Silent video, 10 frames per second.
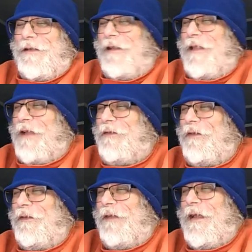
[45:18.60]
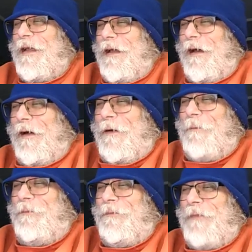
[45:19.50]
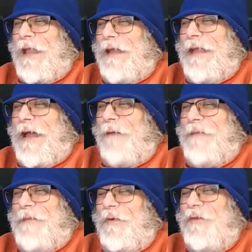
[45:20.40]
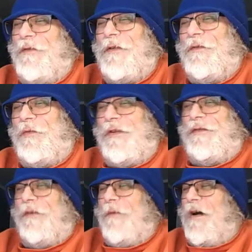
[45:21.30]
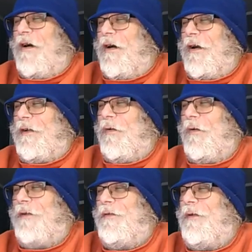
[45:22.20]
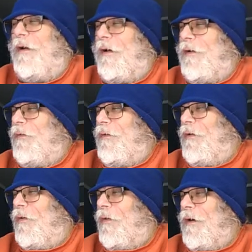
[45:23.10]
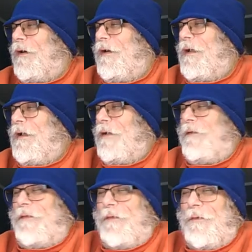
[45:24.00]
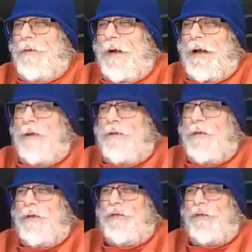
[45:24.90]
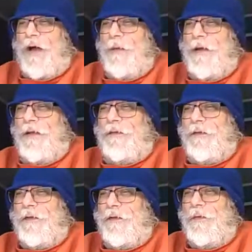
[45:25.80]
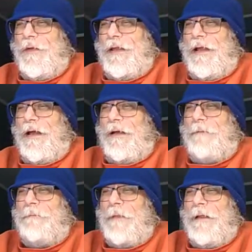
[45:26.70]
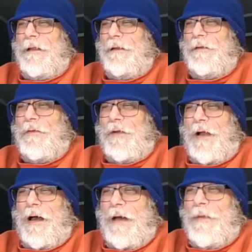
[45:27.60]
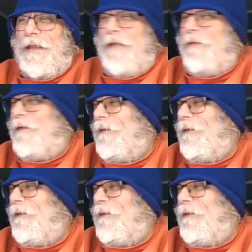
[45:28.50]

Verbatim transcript: connections, uh, and how people can switch from uh, hardcore doing hardcore horror to uh, doing dramas to doing um, doing comedies